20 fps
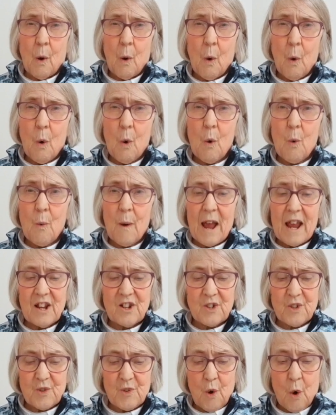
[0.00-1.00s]

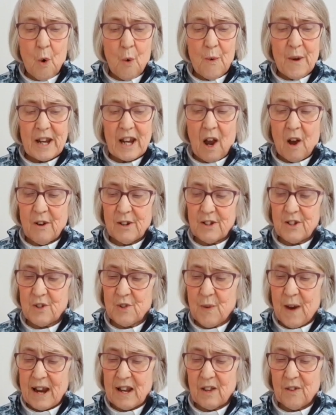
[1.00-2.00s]
always drawing our
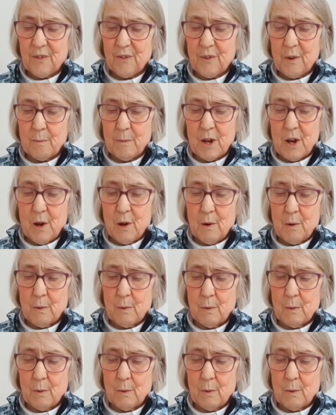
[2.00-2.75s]
strength from you.